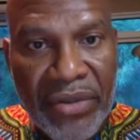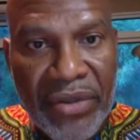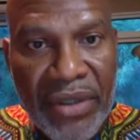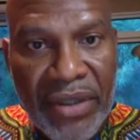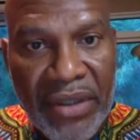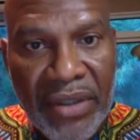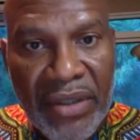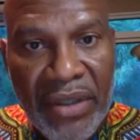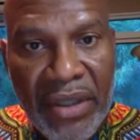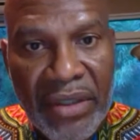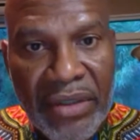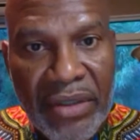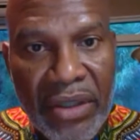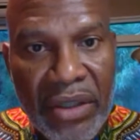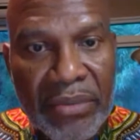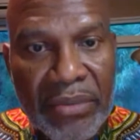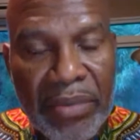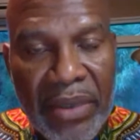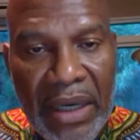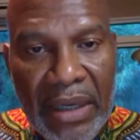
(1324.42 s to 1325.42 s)
to the
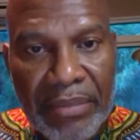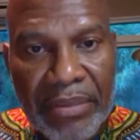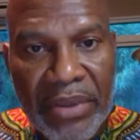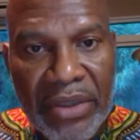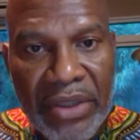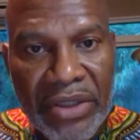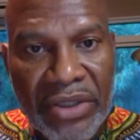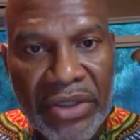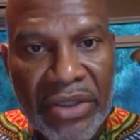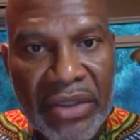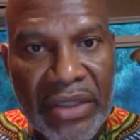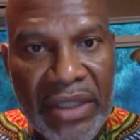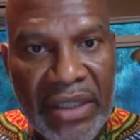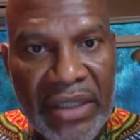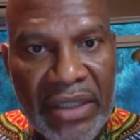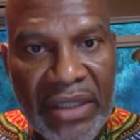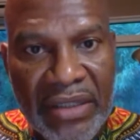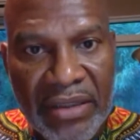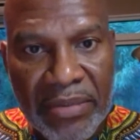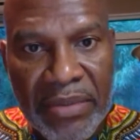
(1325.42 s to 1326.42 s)
adult population
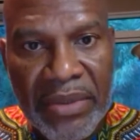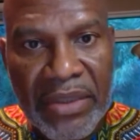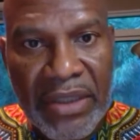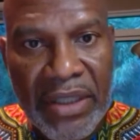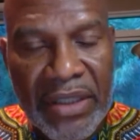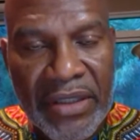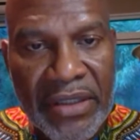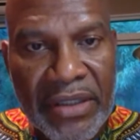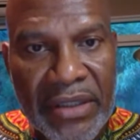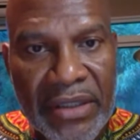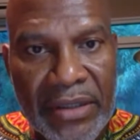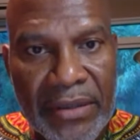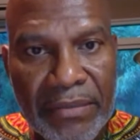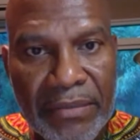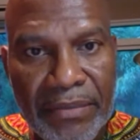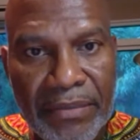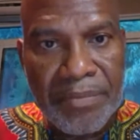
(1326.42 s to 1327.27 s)
that has been tested.